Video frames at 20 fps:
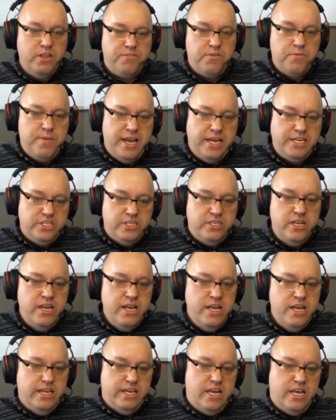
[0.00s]
information
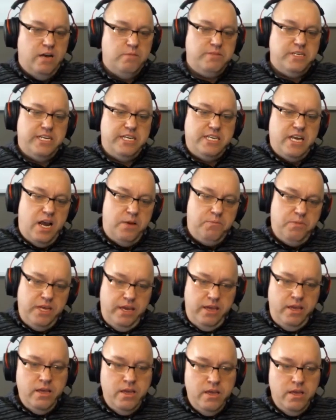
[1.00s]
that comes at a
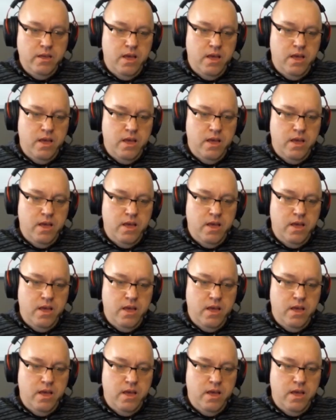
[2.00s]
timely